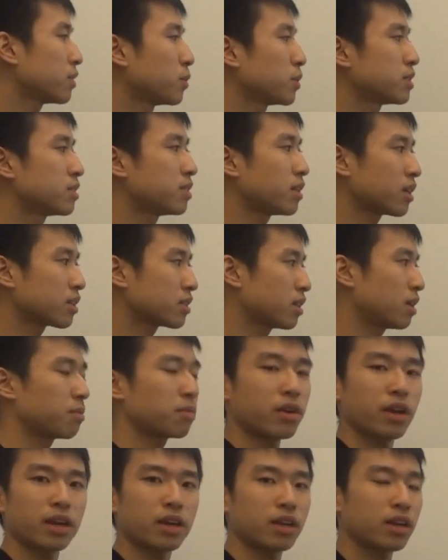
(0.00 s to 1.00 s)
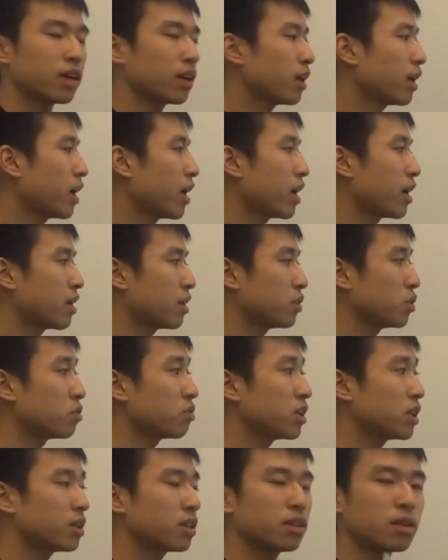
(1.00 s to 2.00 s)
what's the next step, right? And you
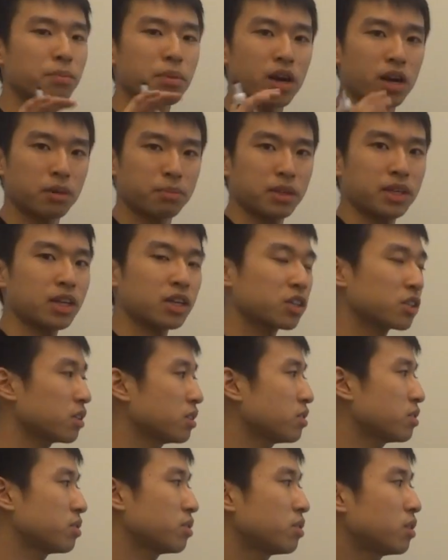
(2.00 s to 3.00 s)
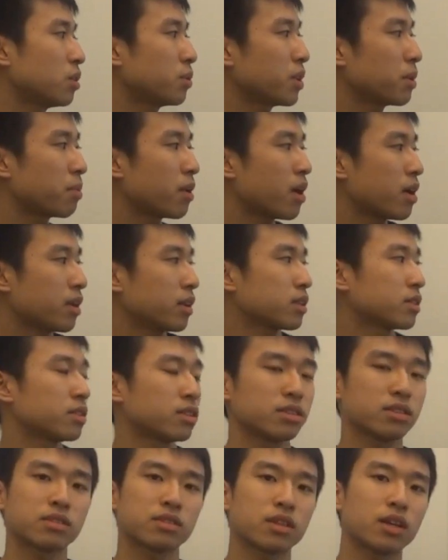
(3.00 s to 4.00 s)
already did the product prediction, so you know what the product
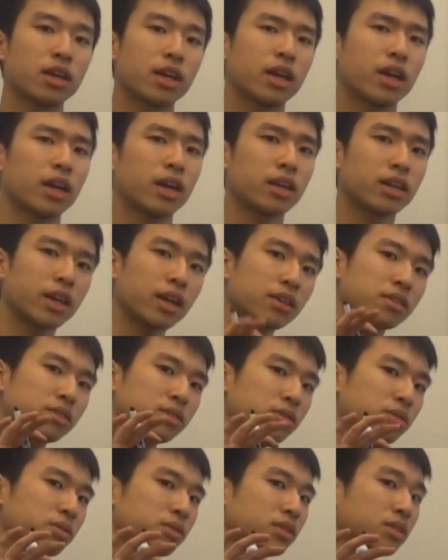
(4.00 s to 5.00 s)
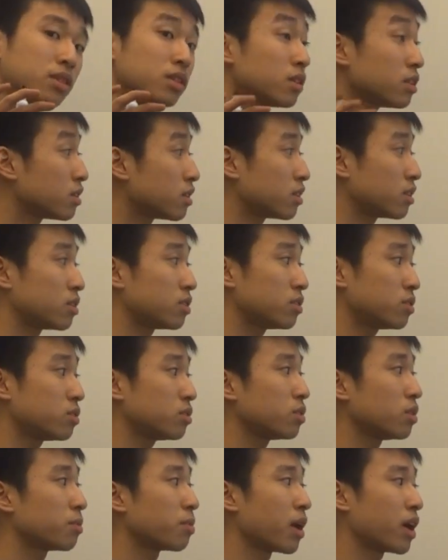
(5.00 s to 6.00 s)
is. And in case you didn't
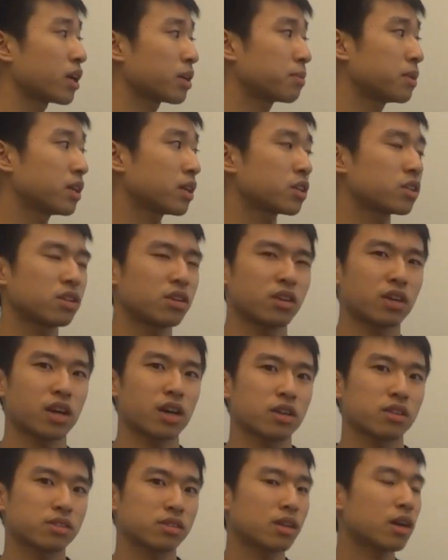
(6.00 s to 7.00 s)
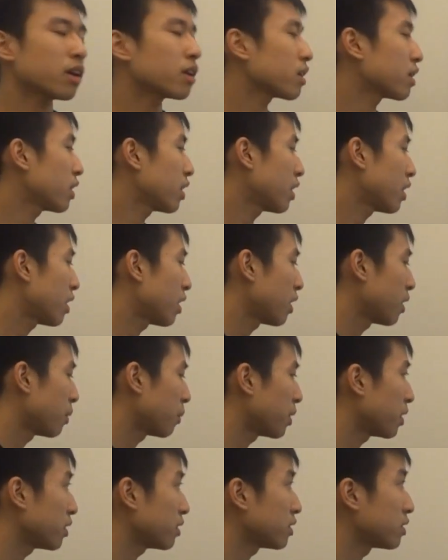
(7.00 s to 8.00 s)
do the product prediction, you're kind of stuck,
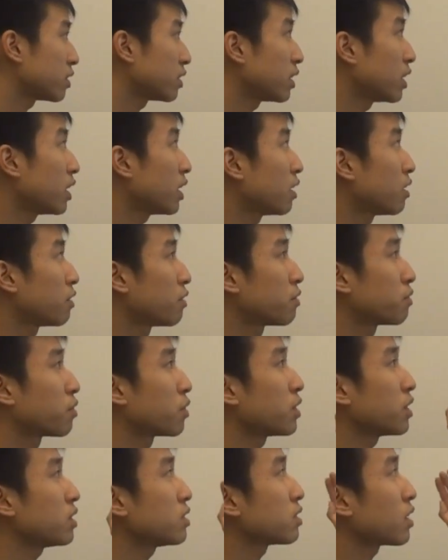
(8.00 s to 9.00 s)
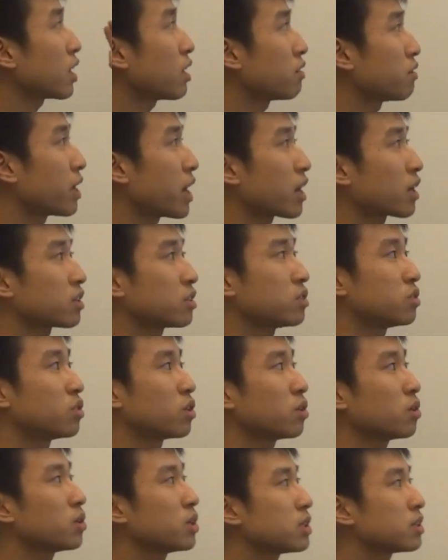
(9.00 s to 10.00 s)
well, for these kind of reactions, you're
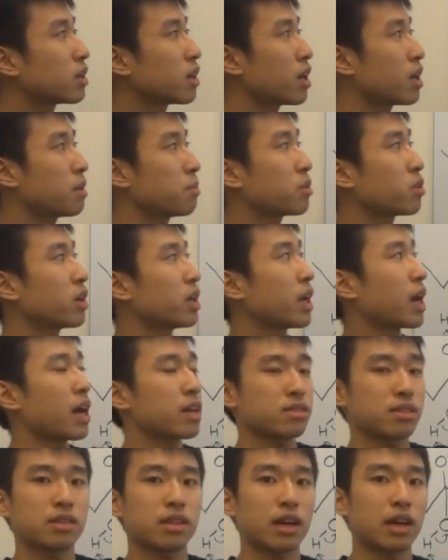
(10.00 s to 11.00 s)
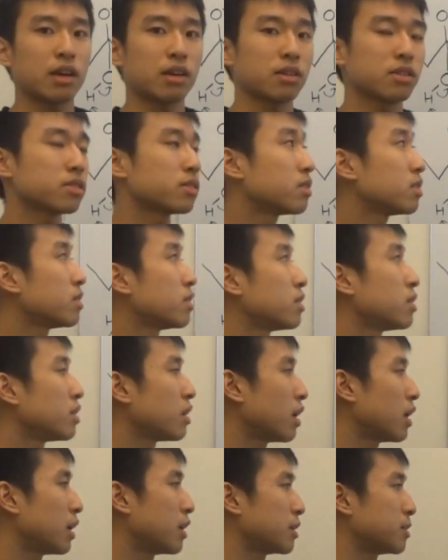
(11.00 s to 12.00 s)
always going to end up creating acetals,
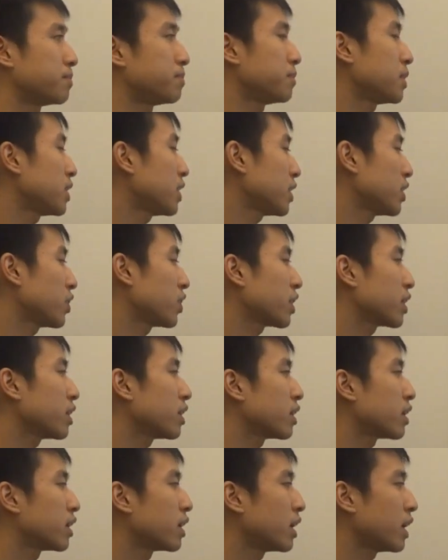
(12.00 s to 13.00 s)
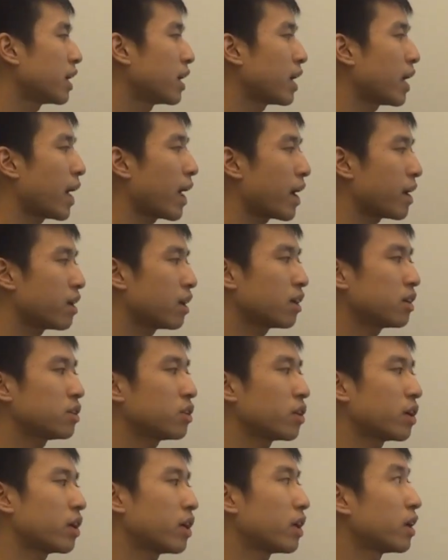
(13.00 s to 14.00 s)
um, meaning you're going to add on
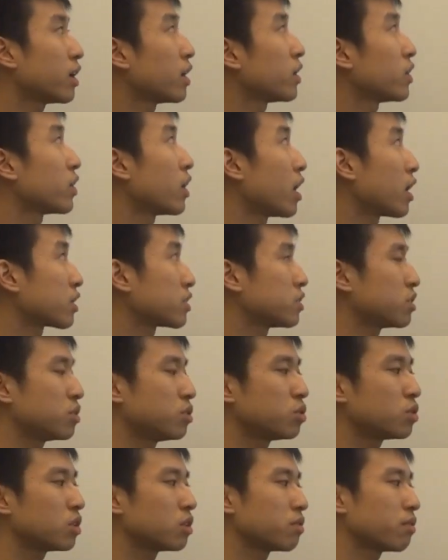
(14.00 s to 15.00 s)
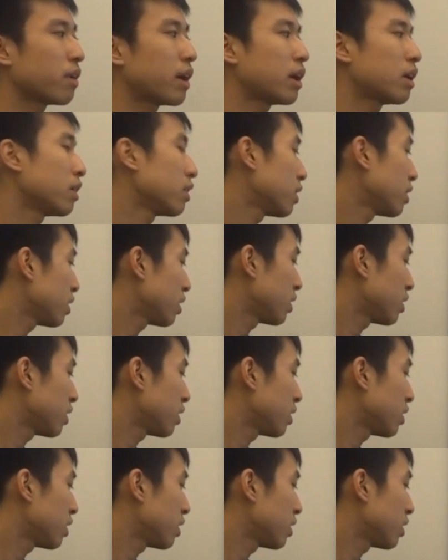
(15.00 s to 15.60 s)
your, your oxygen nucleophile